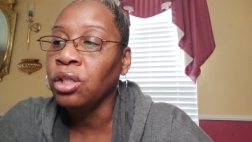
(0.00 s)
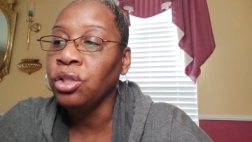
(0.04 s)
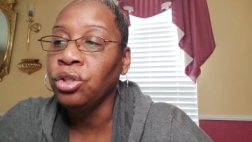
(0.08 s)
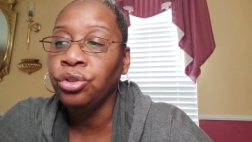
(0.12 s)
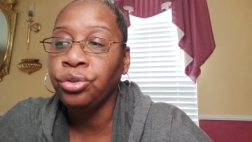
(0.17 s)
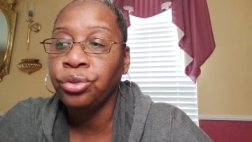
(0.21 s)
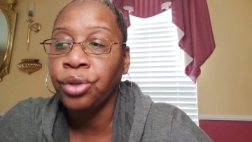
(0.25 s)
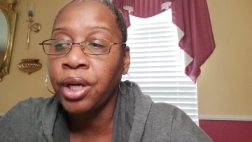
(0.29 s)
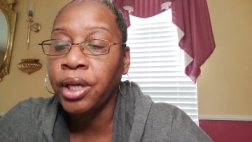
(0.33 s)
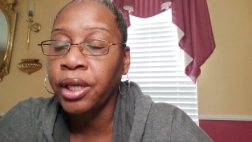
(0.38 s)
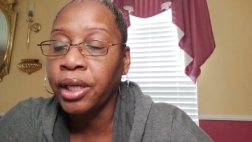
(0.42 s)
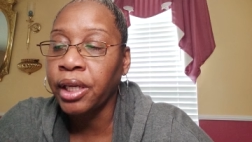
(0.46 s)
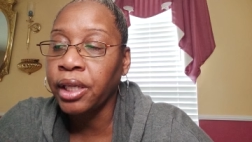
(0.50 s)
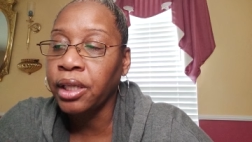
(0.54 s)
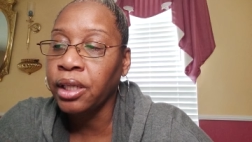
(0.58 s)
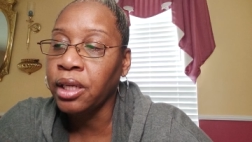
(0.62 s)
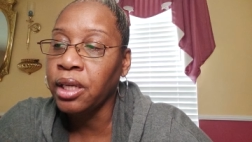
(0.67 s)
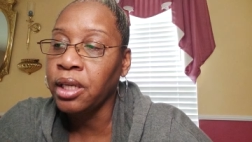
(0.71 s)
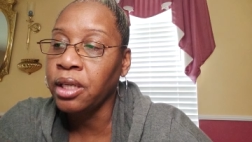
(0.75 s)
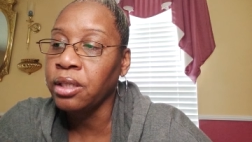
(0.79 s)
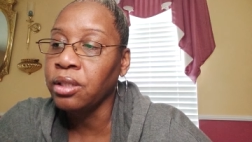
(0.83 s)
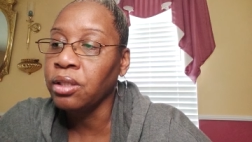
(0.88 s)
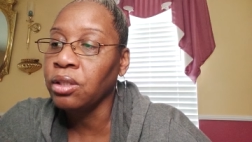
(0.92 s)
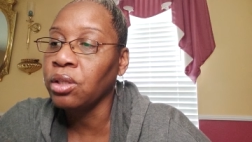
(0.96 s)

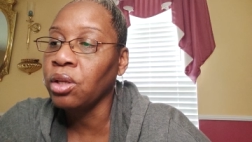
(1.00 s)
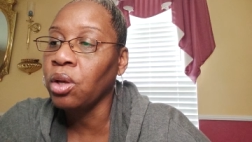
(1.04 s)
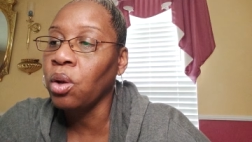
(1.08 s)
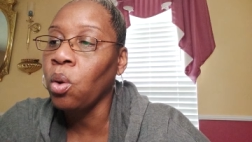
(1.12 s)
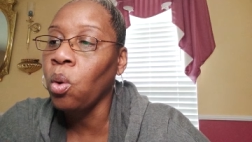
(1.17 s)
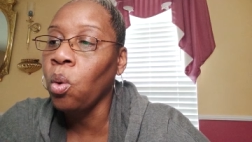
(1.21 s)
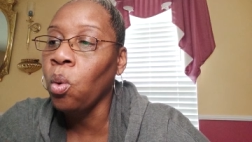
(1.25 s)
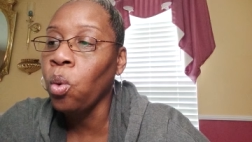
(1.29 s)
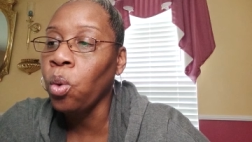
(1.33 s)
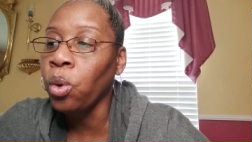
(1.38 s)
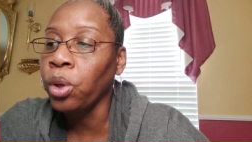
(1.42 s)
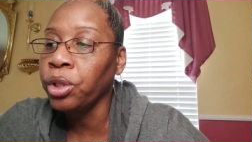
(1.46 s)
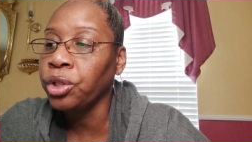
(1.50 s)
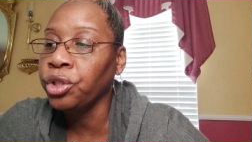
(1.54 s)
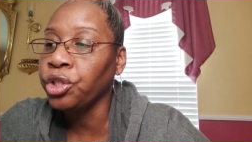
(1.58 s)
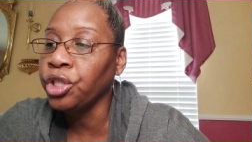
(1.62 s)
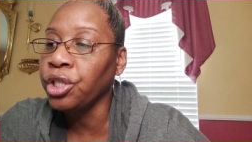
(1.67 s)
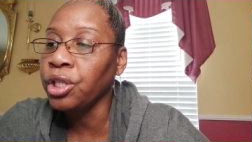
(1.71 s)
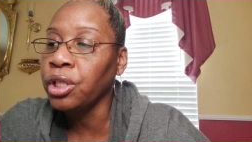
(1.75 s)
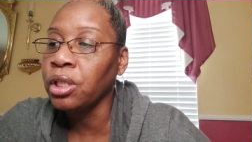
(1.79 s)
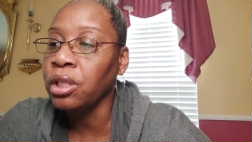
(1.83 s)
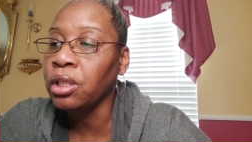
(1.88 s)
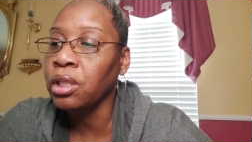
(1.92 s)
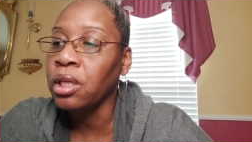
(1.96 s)
drunkenness,
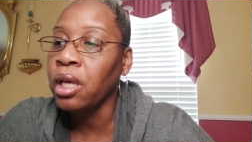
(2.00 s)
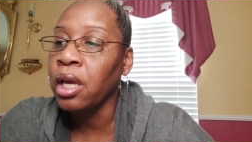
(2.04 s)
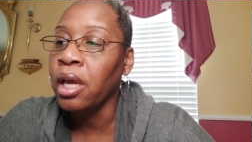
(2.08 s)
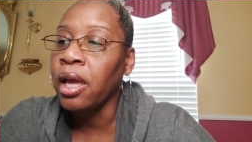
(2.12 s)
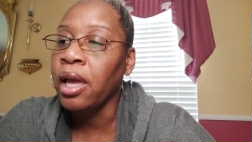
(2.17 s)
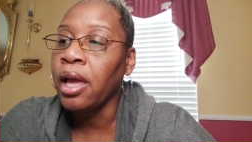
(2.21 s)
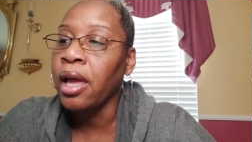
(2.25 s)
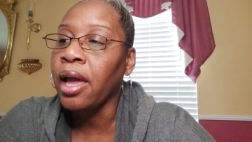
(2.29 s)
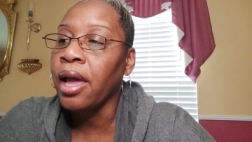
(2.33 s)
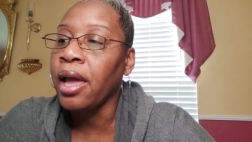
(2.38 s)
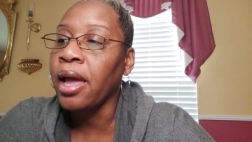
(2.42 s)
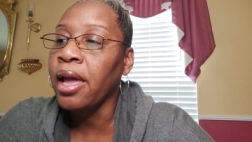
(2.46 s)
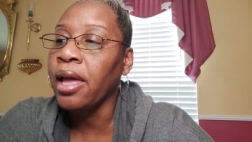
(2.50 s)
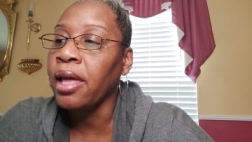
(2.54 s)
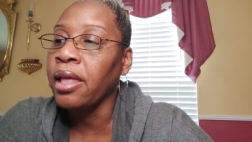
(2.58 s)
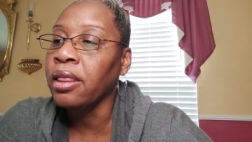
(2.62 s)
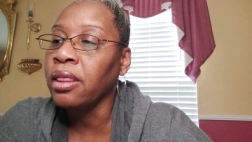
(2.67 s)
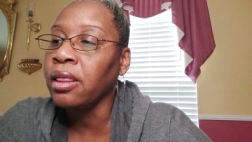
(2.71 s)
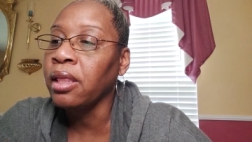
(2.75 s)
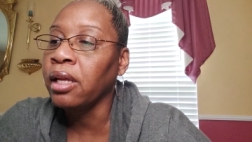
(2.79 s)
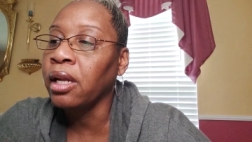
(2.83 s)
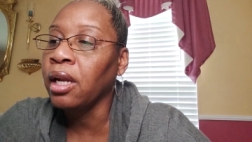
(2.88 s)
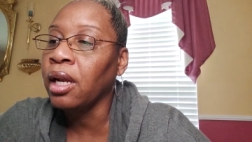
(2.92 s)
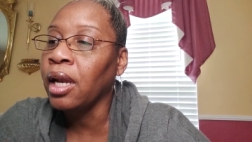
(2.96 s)
orgies,
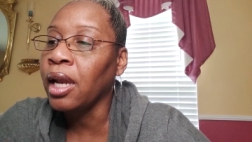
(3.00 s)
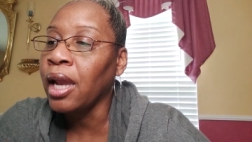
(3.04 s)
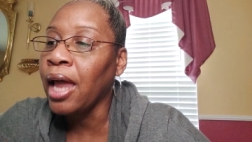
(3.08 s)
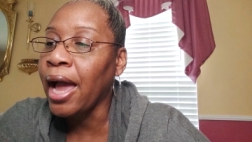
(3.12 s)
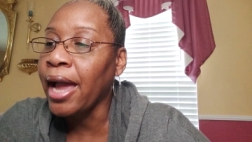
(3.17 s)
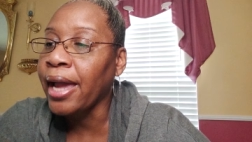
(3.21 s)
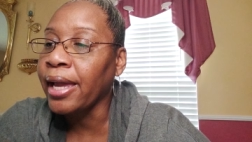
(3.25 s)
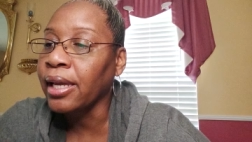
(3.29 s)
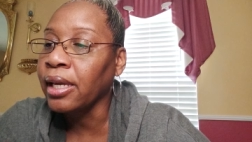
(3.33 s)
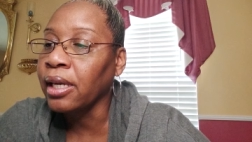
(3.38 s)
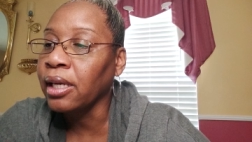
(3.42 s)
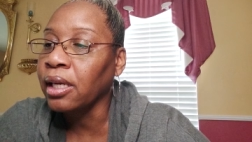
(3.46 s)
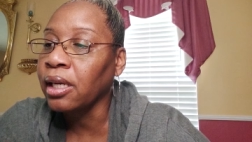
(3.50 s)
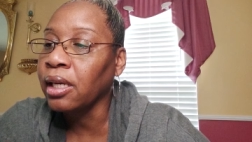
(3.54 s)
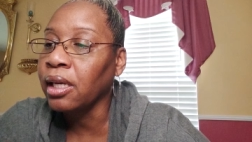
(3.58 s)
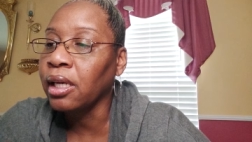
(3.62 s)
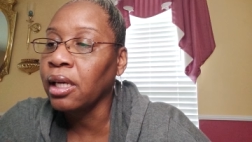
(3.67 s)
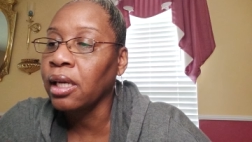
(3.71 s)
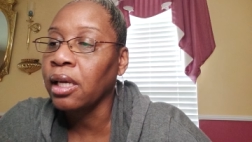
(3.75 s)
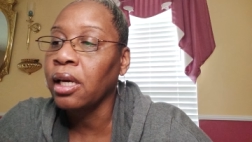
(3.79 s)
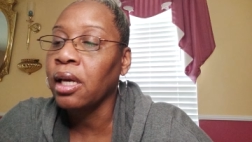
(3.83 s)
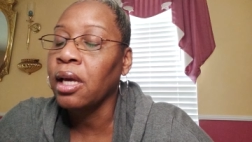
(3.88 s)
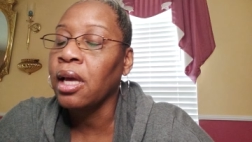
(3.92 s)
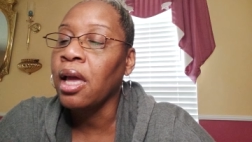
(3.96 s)
and the
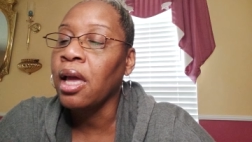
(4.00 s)
like.